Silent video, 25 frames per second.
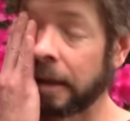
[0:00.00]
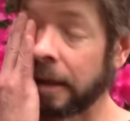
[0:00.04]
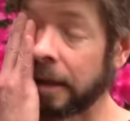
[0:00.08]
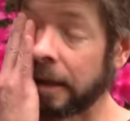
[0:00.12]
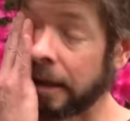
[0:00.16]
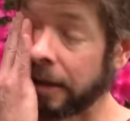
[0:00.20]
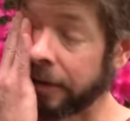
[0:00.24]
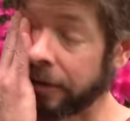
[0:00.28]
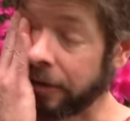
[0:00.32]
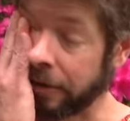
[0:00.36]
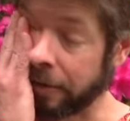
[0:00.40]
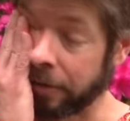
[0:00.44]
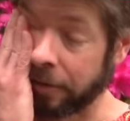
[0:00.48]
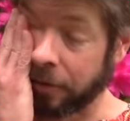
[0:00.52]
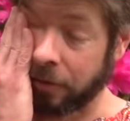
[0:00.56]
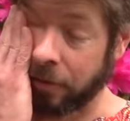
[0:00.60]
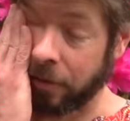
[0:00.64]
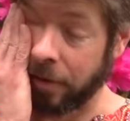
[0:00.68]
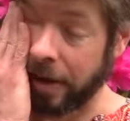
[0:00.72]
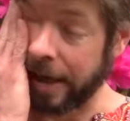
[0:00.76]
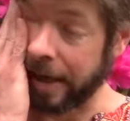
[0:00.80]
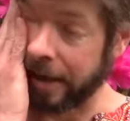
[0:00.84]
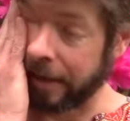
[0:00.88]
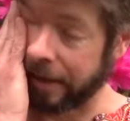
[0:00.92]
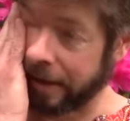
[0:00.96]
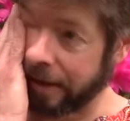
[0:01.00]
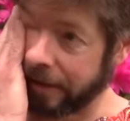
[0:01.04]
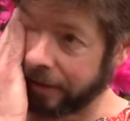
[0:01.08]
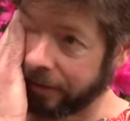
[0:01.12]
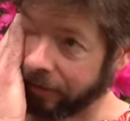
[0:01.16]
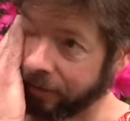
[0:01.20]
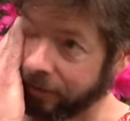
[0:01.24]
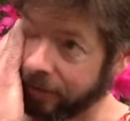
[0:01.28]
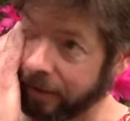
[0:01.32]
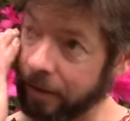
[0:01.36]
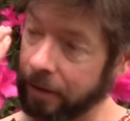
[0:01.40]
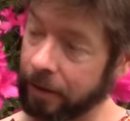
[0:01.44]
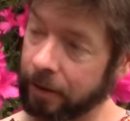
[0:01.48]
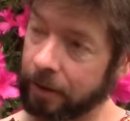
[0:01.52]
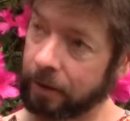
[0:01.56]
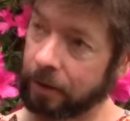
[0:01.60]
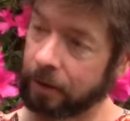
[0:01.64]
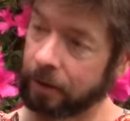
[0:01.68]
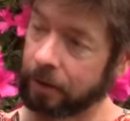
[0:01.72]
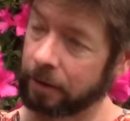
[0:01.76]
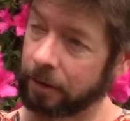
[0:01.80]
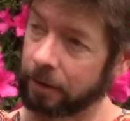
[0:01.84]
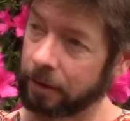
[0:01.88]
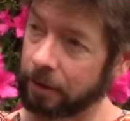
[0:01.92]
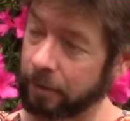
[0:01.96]
I thought it was rare. Then I see
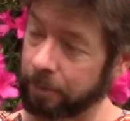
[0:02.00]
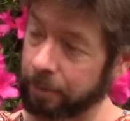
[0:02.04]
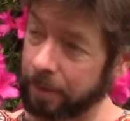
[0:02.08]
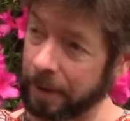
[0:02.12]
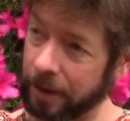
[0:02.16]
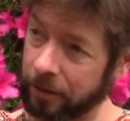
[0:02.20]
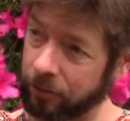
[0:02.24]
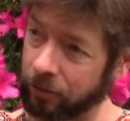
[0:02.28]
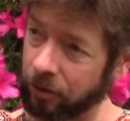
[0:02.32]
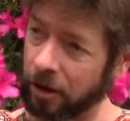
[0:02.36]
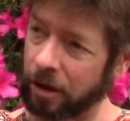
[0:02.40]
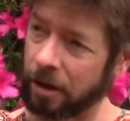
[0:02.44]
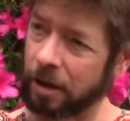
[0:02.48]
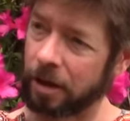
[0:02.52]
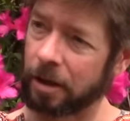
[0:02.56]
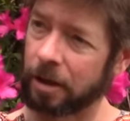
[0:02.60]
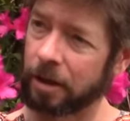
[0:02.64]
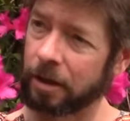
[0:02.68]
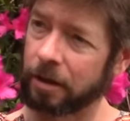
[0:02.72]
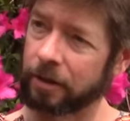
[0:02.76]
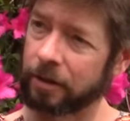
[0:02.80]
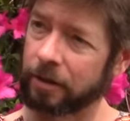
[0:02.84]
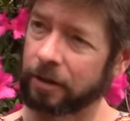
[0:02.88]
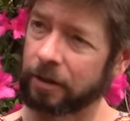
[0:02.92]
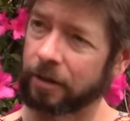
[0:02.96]
the big jug,